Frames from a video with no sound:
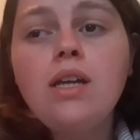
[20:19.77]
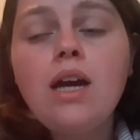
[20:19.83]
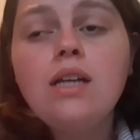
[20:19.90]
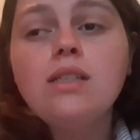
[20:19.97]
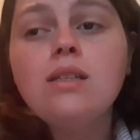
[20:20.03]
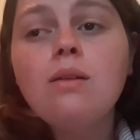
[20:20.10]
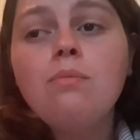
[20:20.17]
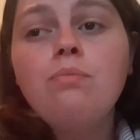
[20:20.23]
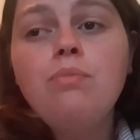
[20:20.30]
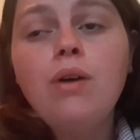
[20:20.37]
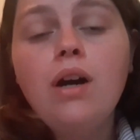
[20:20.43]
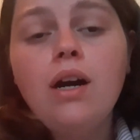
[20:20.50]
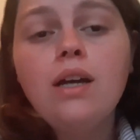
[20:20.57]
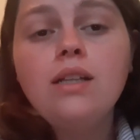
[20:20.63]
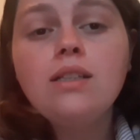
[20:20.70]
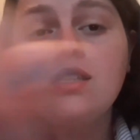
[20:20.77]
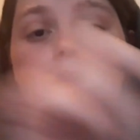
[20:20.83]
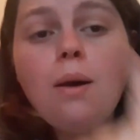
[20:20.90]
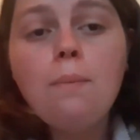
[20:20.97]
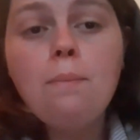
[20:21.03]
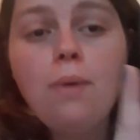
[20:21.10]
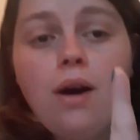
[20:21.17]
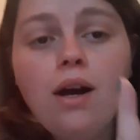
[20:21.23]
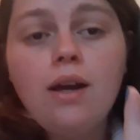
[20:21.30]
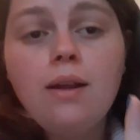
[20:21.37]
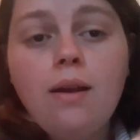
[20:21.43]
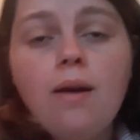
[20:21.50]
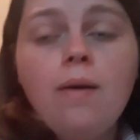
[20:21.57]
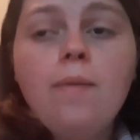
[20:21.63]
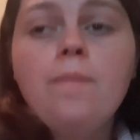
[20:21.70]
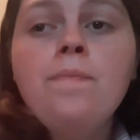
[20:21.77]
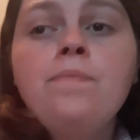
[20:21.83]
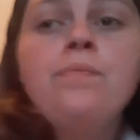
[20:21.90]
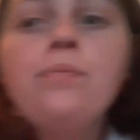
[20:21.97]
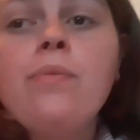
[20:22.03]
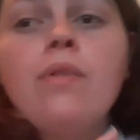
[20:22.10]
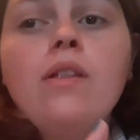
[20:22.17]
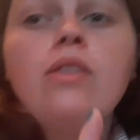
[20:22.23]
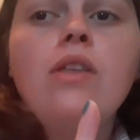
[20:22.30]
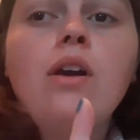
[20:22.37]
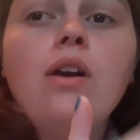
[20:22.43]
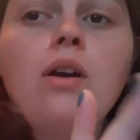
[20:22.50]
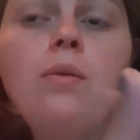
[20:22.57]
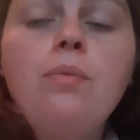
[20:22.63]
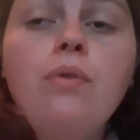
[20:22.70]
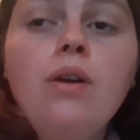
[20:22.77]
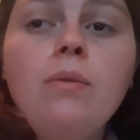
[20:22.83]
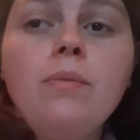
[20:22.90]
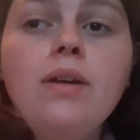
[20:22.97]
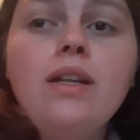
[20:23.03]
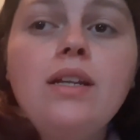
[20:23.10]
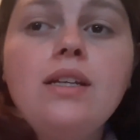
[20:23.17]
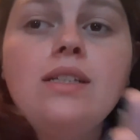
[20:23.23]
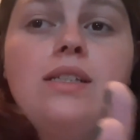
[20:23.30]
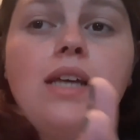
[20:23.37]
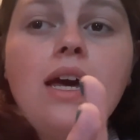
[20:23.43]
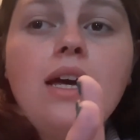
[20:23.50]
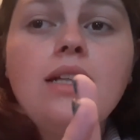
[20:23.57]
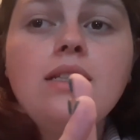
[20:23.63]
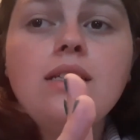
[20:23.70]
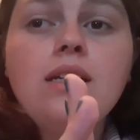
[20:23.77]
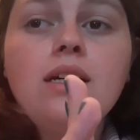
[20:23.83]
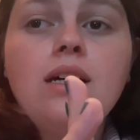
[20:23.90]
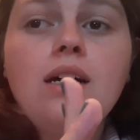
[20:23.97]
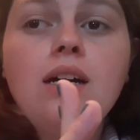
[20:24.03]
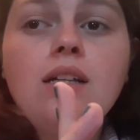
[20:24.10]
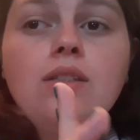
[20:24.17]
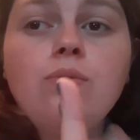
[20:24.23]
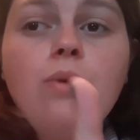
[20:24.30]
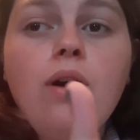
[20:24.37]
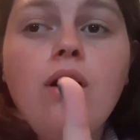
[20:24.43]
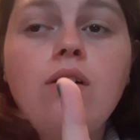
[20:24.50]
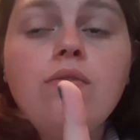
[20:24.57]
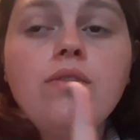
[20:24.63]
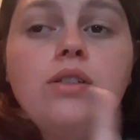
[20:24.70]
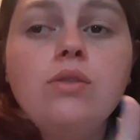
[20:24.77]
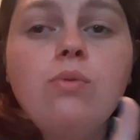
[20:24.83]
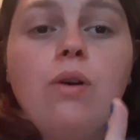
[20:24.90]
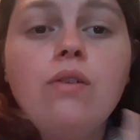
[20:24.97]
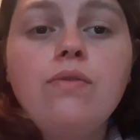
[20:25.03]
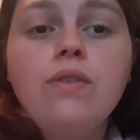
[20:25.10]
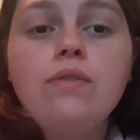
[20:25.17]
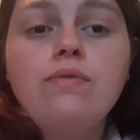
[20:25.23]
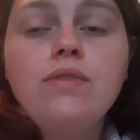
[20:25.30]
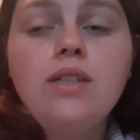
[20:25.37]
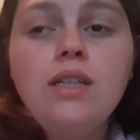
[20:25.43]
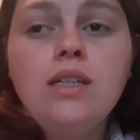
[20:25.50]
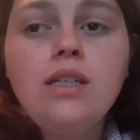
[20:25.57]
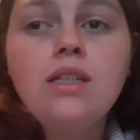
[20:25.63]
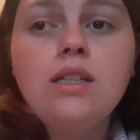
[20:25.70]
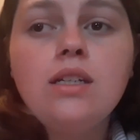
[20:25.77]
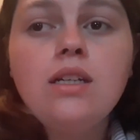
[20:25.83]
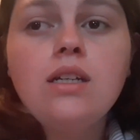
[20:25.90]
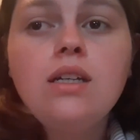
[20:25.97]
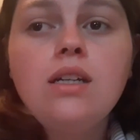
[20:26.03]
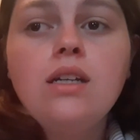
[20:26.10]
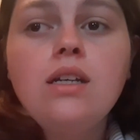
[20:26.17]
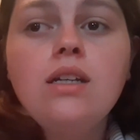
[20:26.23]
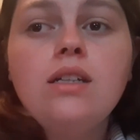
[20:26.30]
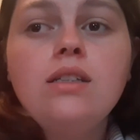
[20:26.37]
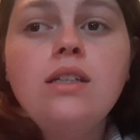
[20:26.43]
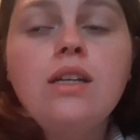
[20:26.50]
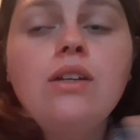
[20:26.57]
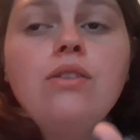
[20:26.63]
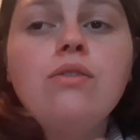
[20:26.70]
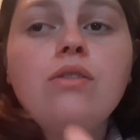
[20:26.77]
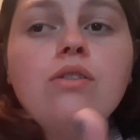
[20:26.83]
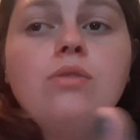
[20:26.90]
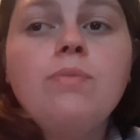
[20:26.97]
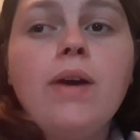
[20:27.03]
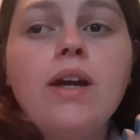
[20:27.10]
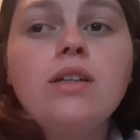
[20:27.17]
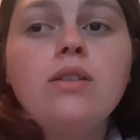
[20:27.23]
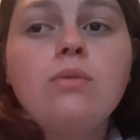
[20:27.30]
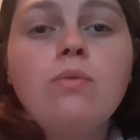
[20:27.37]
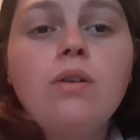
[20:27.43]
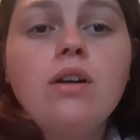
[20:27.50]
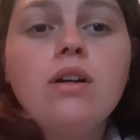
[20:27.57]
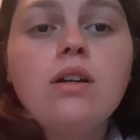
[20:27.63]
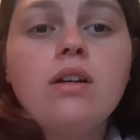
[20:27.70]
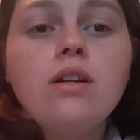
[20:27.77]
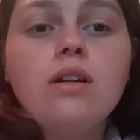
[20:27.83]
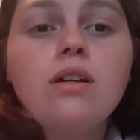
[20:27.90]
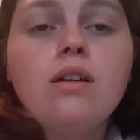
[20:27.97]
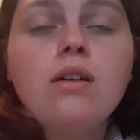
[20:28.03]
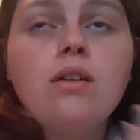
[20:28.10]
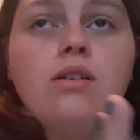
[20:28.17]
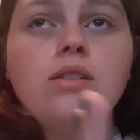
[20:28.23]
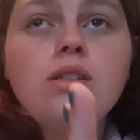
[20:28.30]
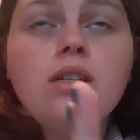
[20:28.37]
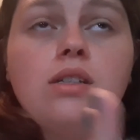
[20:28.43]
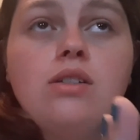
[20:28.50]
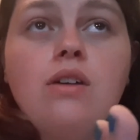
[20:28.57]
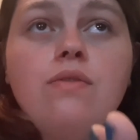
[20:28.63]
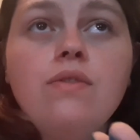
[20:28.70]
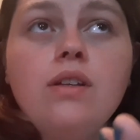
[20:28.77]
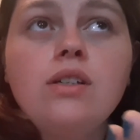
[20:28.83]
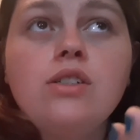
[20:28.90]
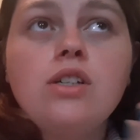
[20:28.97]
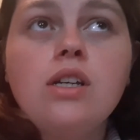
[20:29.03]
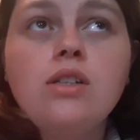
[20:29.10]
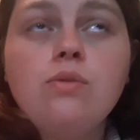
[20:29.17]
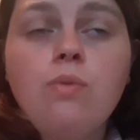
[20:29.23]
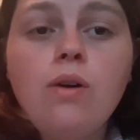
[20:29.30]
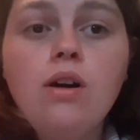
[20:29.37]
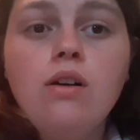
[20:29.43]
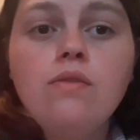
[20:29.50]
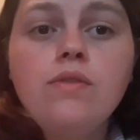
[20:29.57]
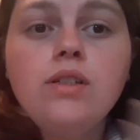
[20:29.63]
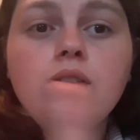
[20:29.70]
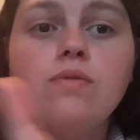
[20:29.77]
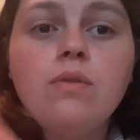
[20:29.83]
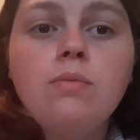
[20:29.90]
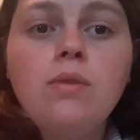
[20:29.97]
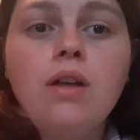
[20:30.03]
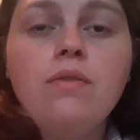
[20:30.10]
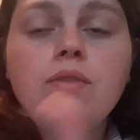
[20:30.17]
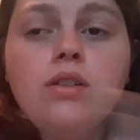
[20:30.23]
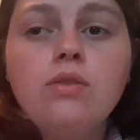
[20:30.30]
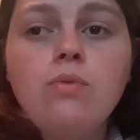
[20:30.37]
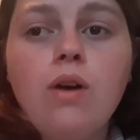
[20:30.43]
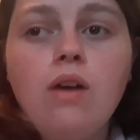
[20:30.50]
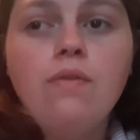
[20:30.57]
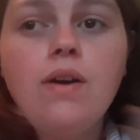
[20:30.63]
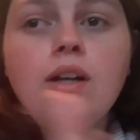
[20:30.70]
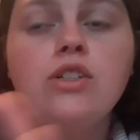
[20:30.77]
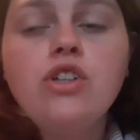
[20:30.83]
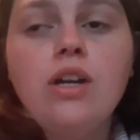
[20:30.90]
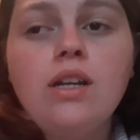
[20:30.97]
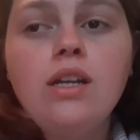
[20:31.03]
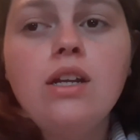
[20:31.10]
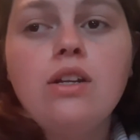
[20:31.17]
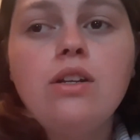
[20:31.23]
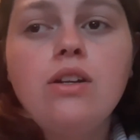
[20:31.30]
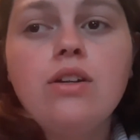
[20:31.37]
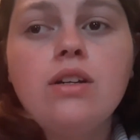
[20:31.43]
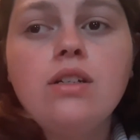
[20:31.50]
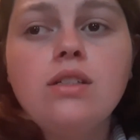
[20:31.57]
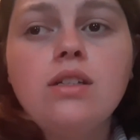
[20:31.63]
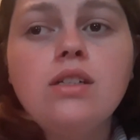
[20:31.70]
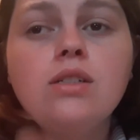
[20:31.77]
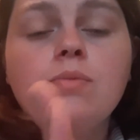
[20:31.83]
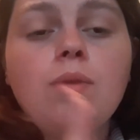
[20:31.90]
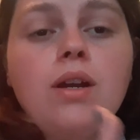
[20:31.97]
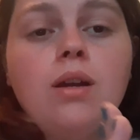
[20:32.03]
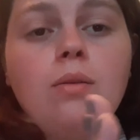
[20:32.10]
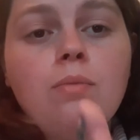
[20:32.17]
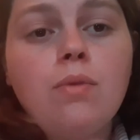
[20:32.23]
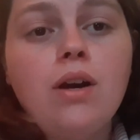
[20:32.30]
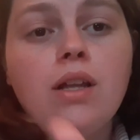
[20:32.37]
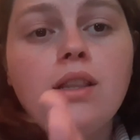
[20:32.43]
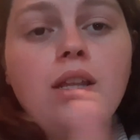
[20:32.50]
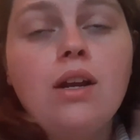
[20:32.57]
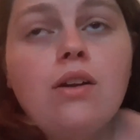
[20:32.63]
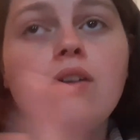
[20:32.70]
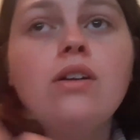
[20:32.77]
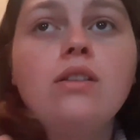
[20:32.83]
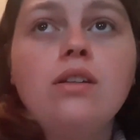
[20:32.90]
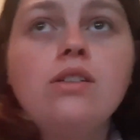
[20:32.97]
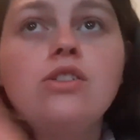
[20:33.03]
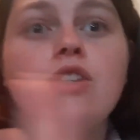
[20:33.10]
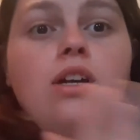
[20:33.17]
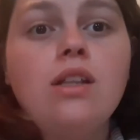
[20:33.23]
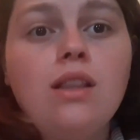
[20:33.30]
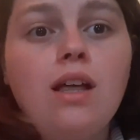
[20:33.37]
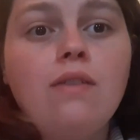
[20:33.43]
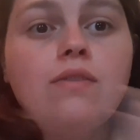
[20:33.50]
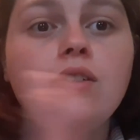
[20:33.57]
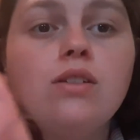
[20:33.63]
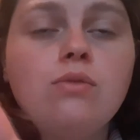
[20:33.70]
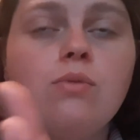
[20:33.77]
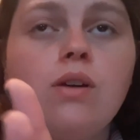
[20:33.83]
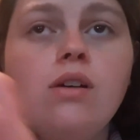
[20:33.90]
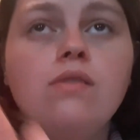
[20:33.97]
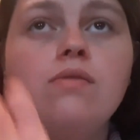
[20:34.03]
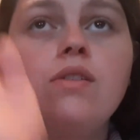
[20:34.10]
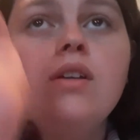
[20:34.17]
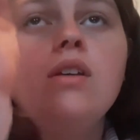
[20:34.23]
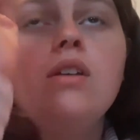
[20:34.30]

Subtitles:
yes, but their appointment is at 12 and 12:15. Daniel goes back to work, gets off lunch at 12. He's from 11 to 12. I tried to get it during his lunch break, but they're on lunch at 11 to 12.